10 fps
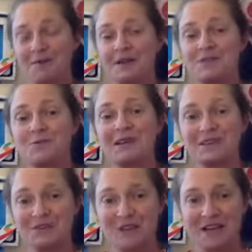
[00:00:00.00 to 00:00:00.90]
race week
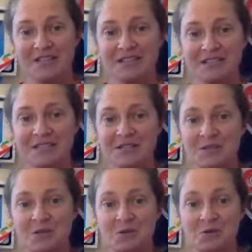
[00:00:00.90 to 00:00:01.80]
strategies so
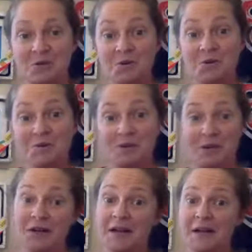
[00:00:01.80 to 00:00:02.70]
that you can bring
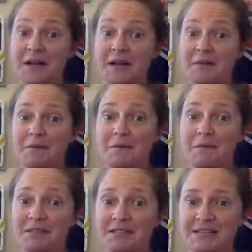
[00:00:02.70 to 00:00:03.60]
your A game come
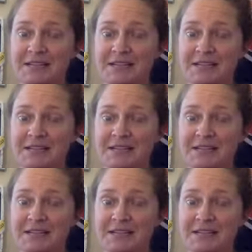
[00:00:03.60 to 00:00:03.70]
race day.